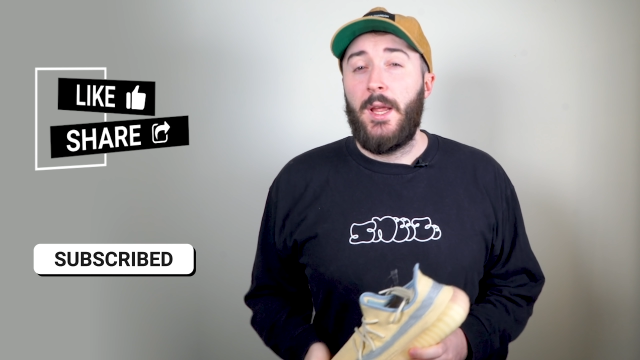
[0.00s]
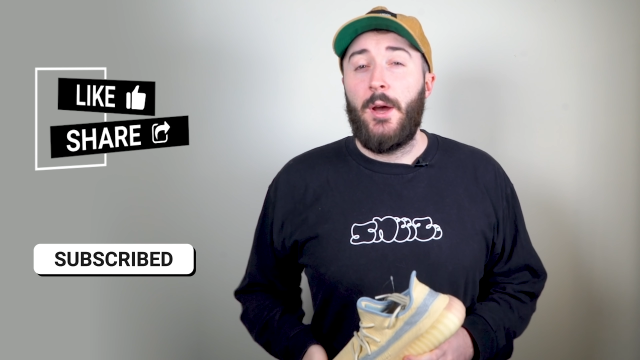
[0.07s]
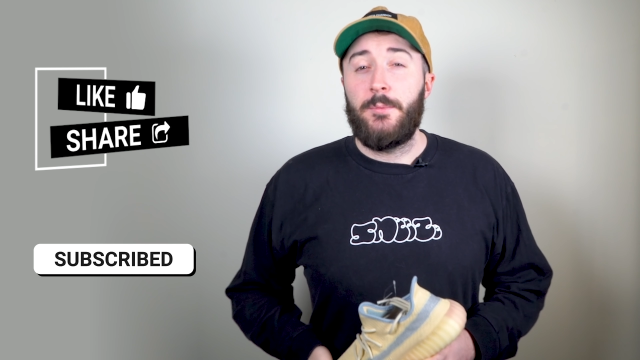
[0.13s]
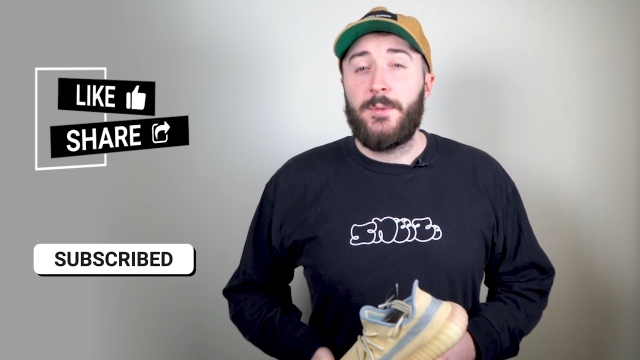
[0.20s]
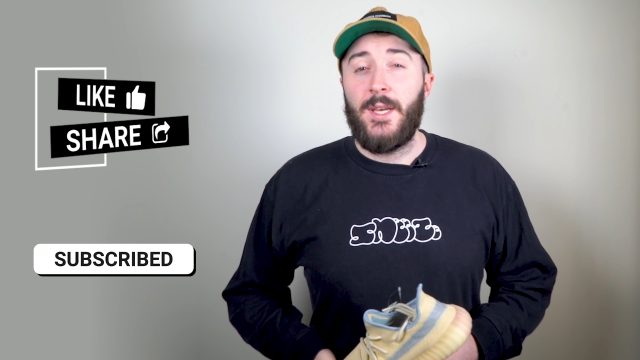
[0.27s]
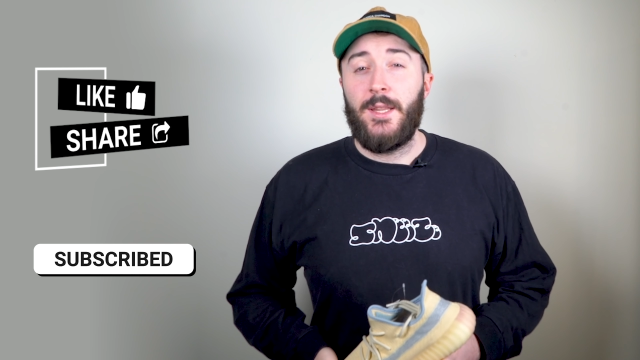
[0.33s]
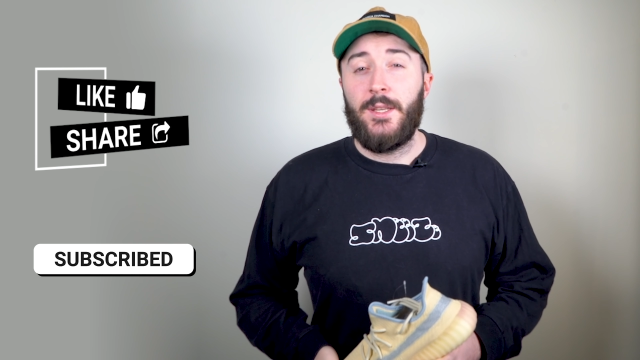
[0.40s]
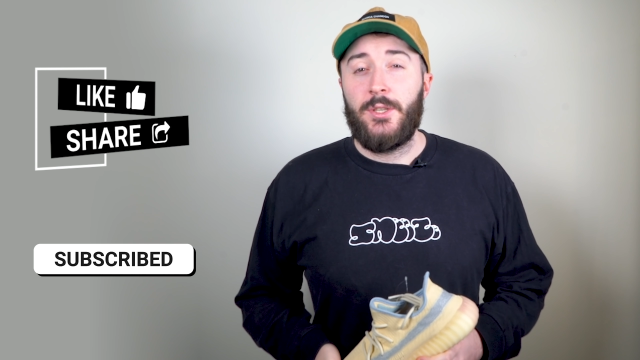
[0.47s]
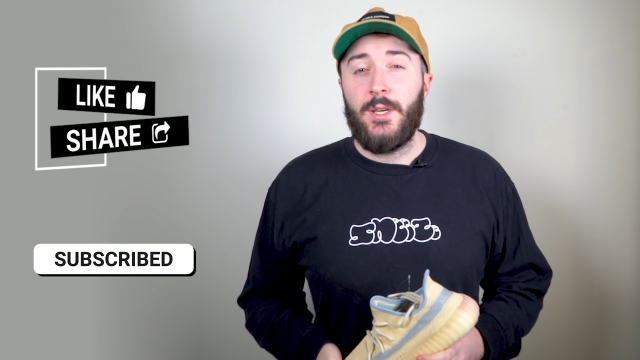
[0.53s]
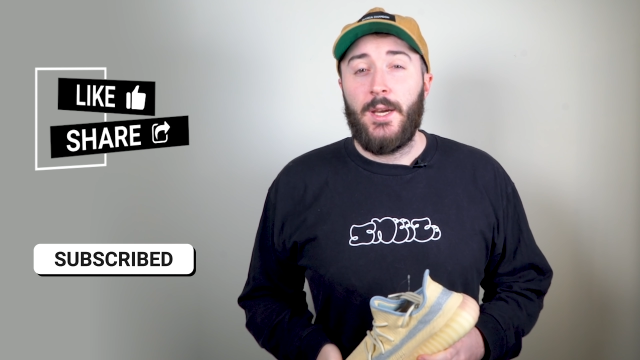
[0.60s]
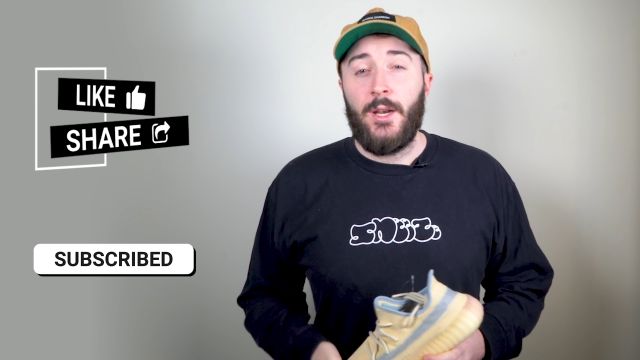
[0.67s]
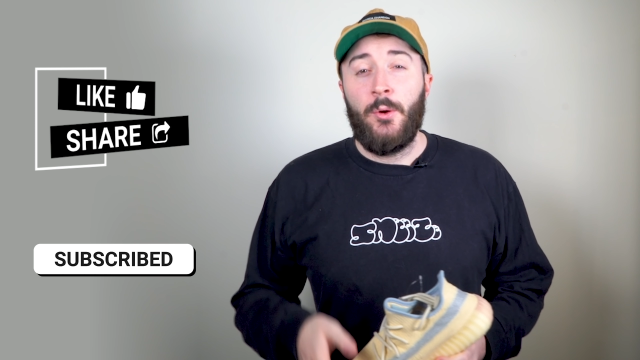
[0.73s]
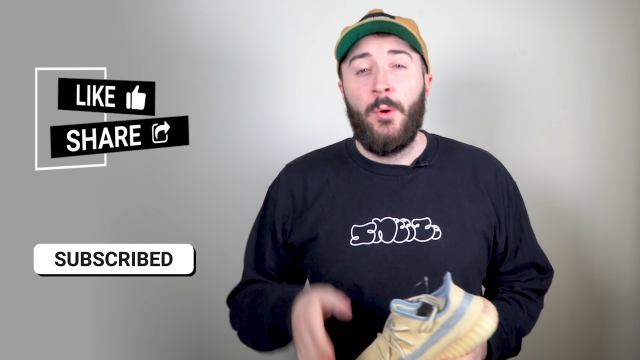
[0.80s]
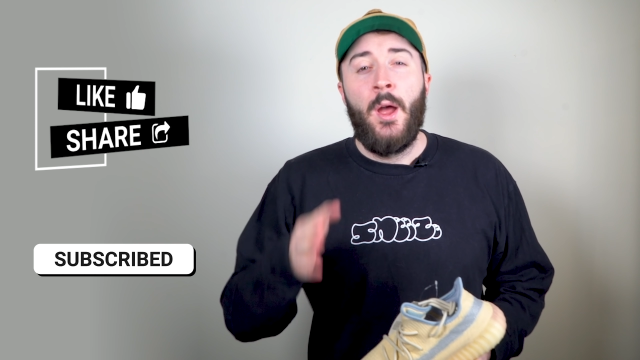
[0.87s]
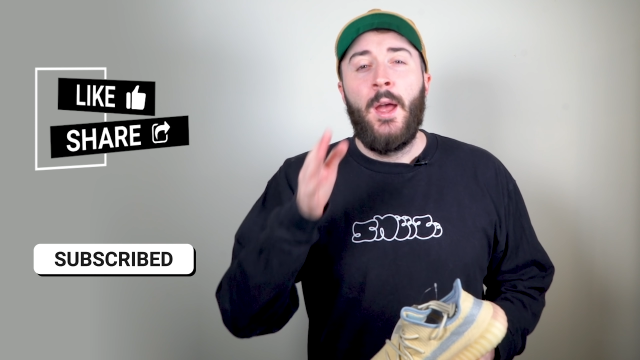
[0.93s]
helps out the
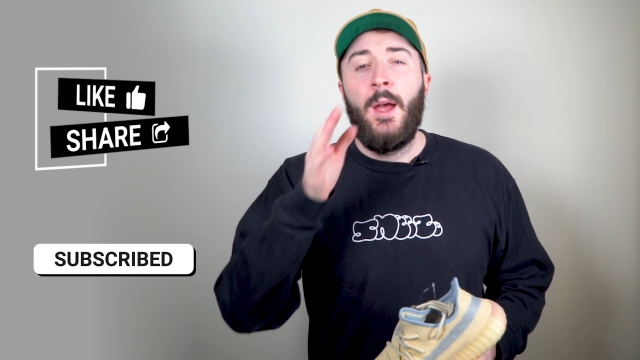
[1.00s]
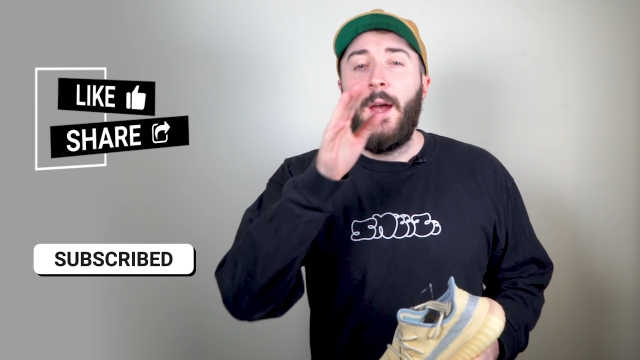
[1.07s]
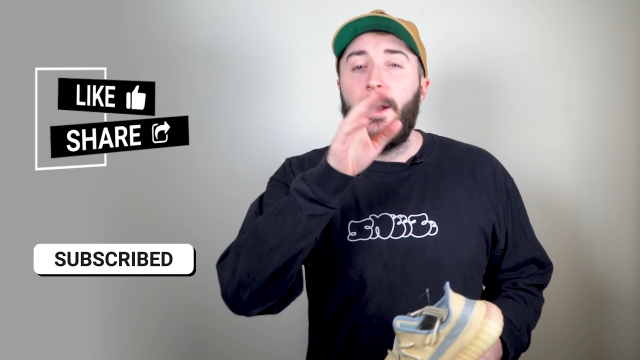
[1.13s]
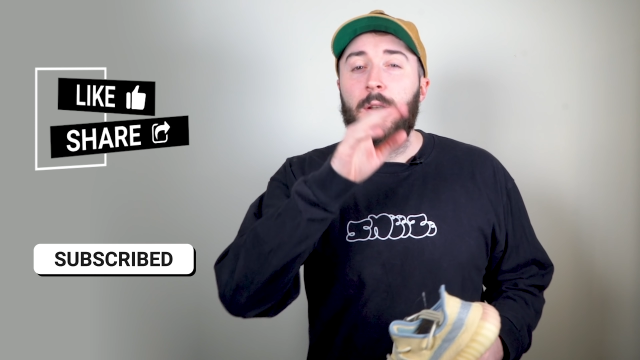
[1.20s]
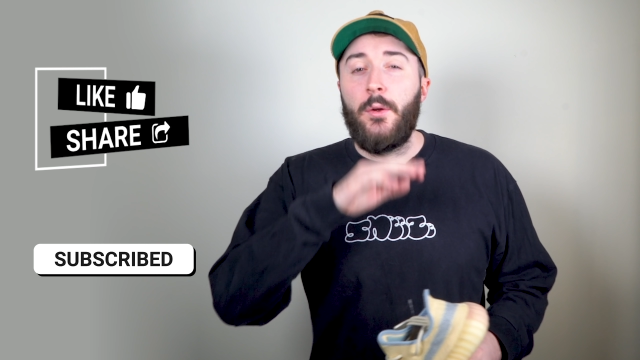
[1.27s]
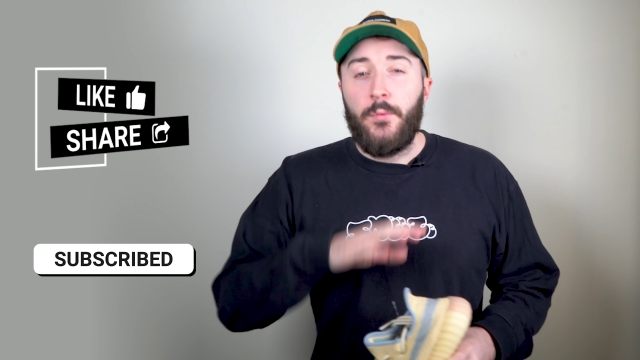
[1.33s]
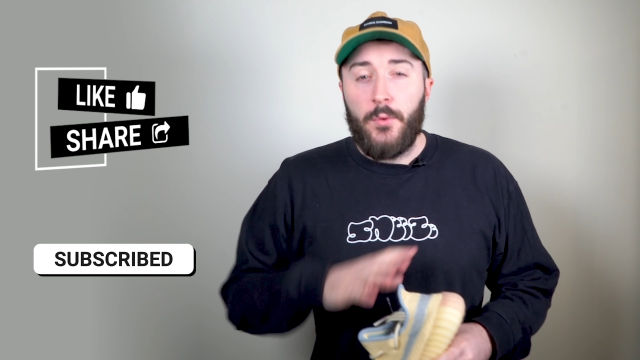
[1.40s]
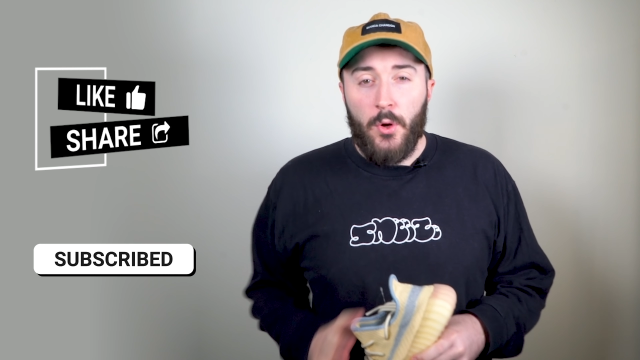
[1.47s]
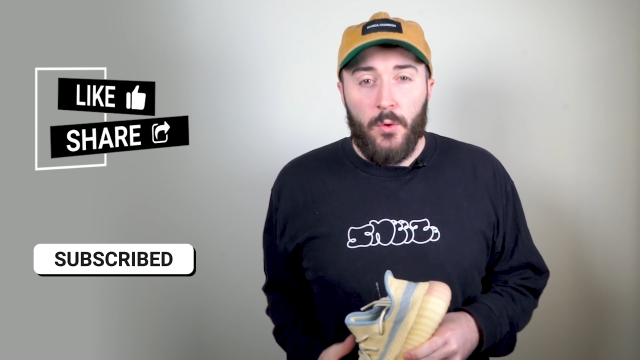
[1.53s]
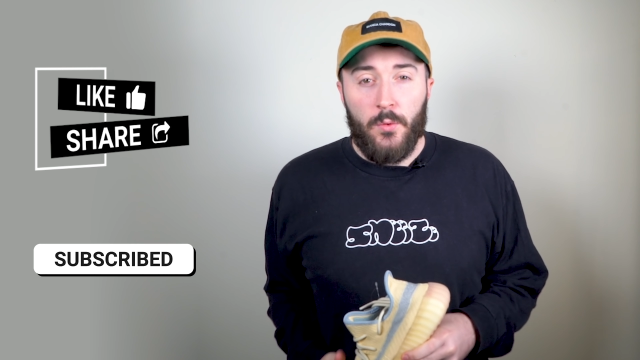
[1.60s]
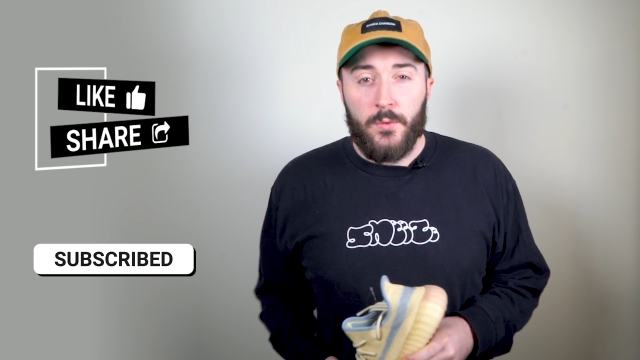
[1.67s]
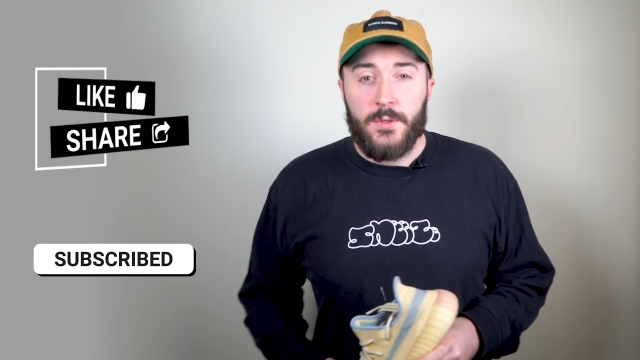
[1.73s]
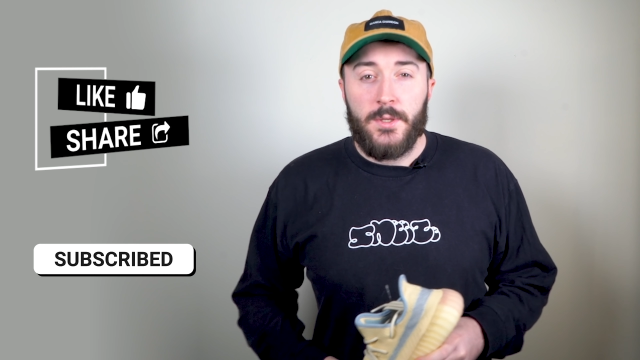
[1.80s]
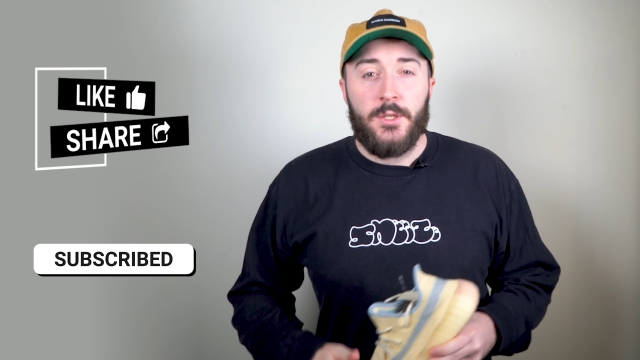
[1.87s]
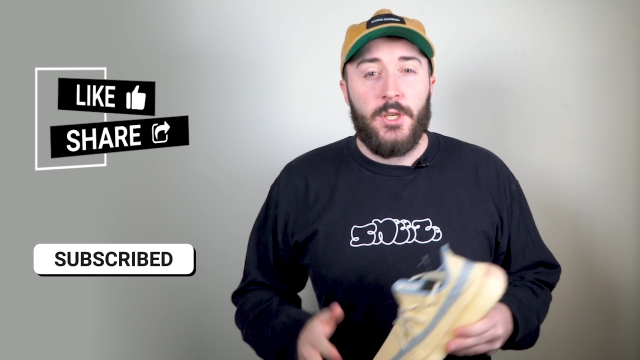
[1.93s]
channel. And of
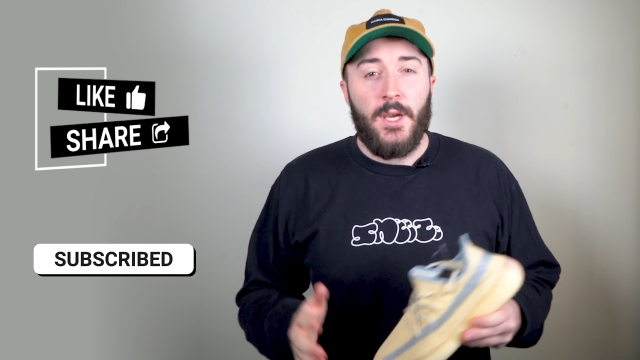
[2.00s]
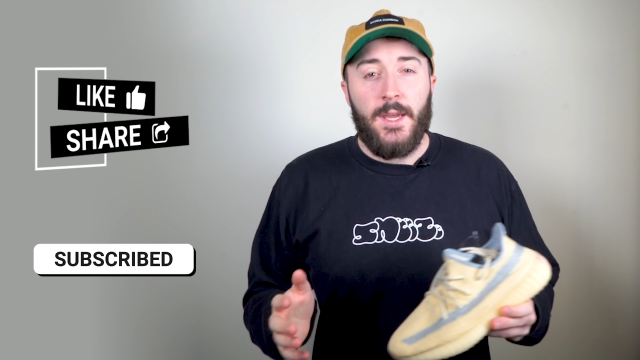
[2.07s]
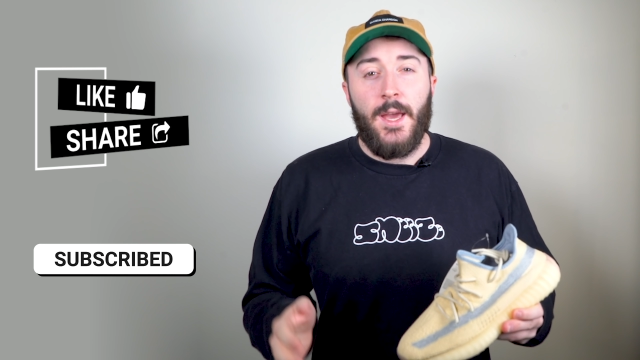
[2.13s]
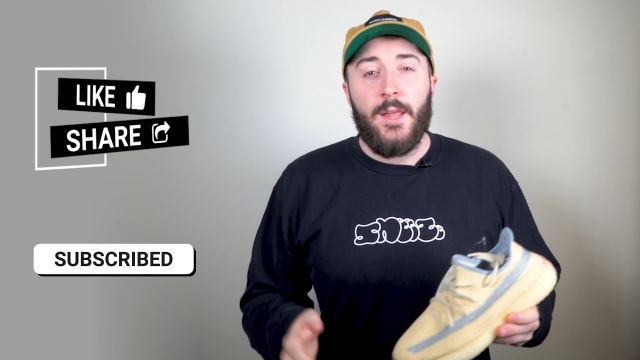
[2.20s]
course, check